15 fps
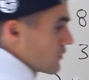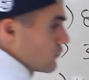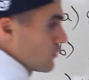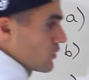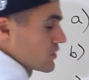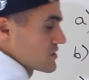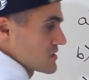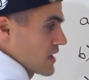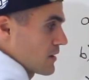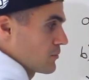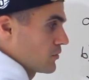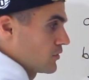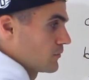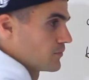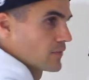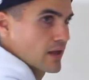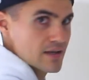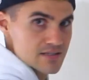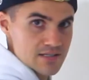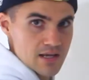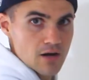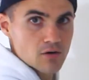for example,
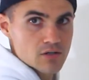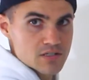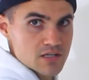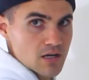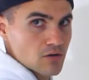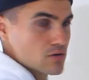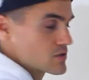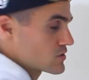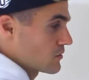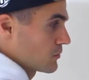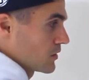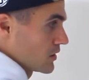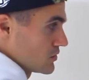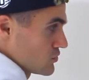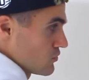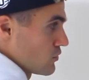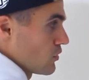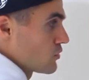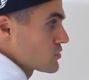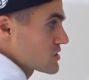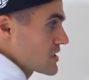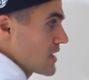etc., etc. So I'm going to do
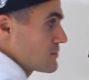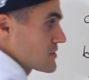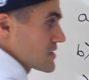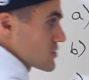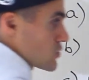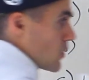those steps as